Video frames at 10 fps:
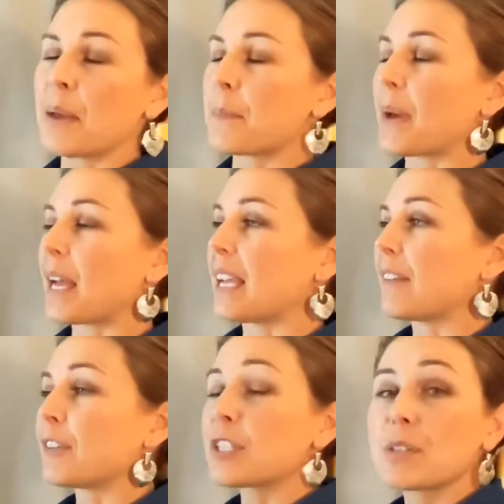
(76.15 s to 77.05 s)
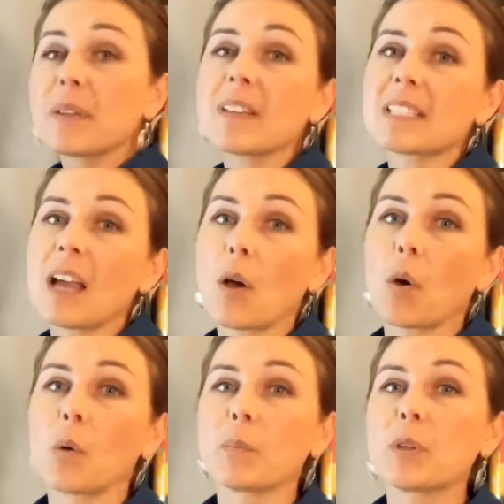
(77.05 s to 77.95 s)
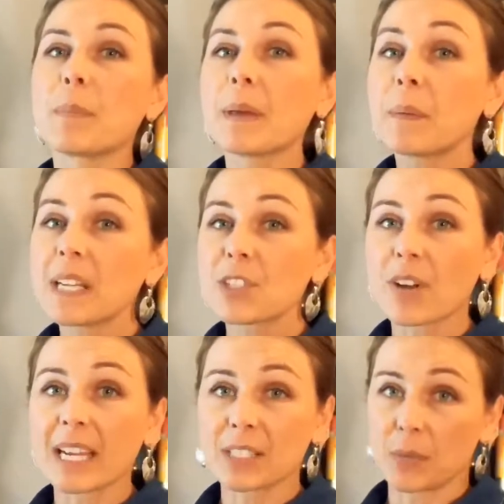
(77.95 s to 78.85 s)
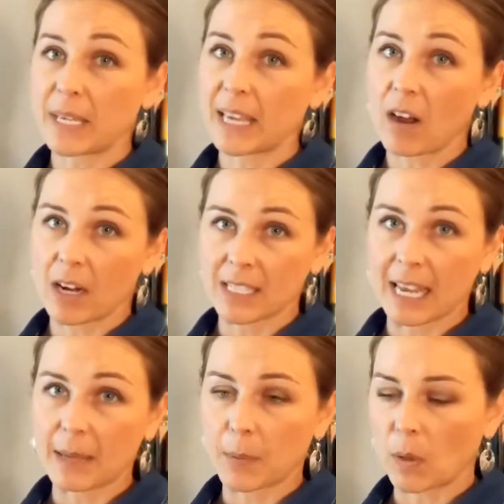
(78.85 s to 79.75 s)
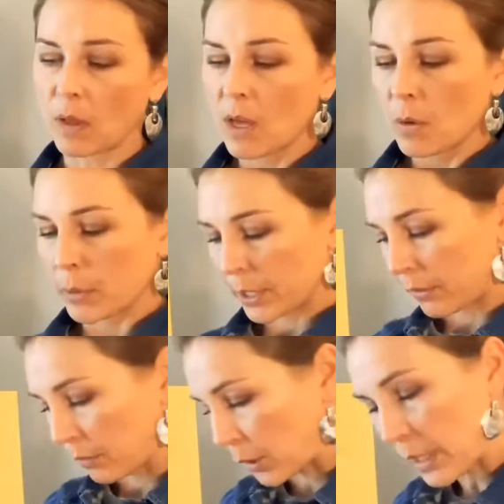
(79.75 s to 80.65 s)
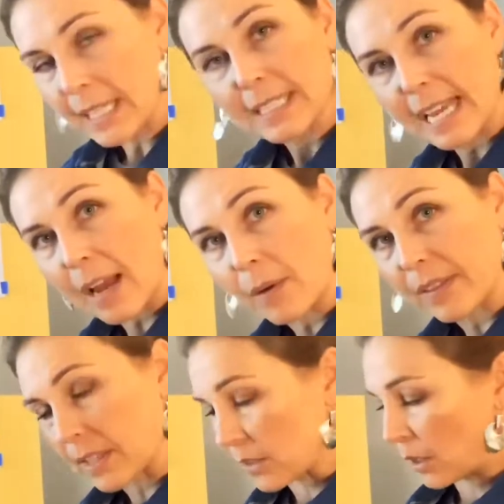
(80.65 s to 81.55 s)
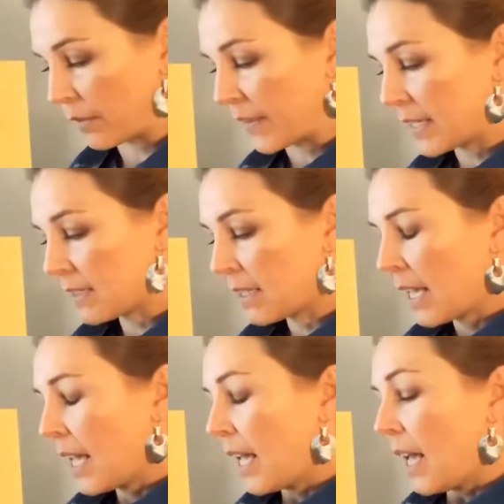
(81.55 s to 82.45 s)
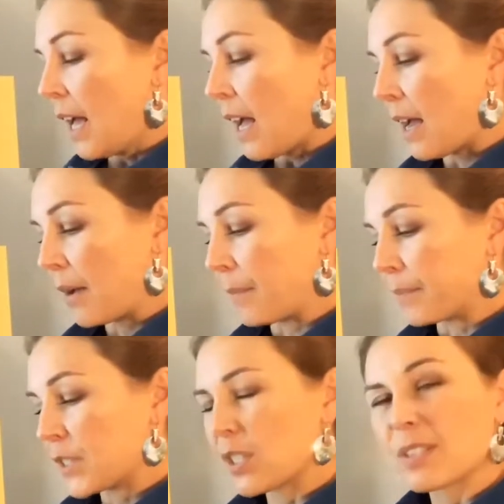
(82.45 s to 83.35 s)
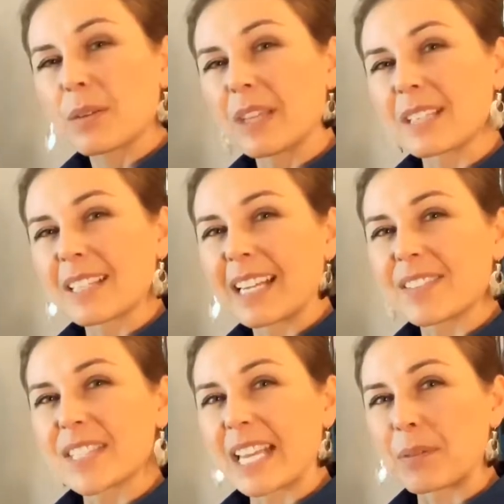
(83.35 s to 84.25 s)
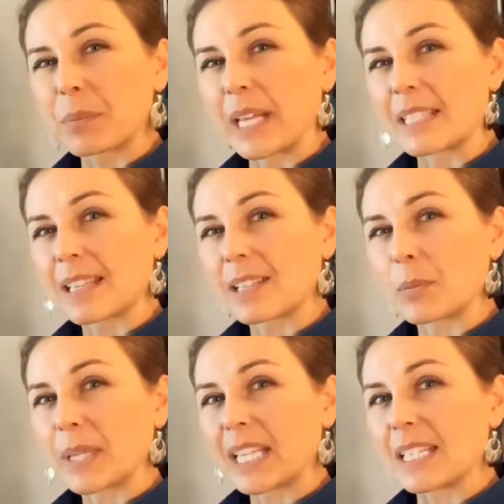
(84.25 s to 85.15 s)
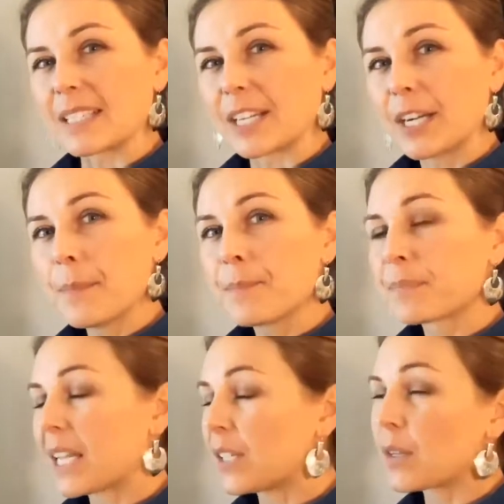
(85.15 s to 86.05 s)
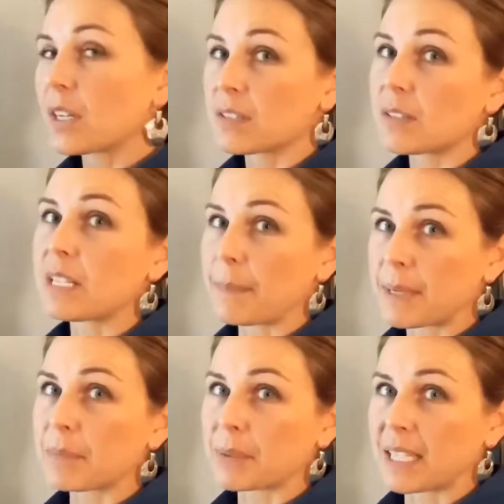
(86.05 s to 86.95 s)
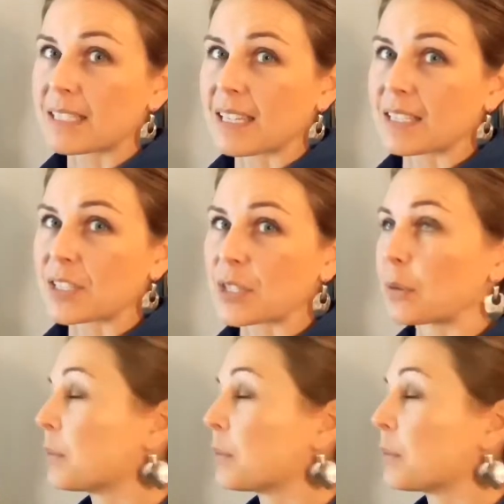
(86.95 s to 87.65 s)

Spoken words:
But if you're doing this at home, you may want to try doing it on a table where you're looking down at the surface, just so things kind of stay in place a little bit easier. And you can also tape it in place then too.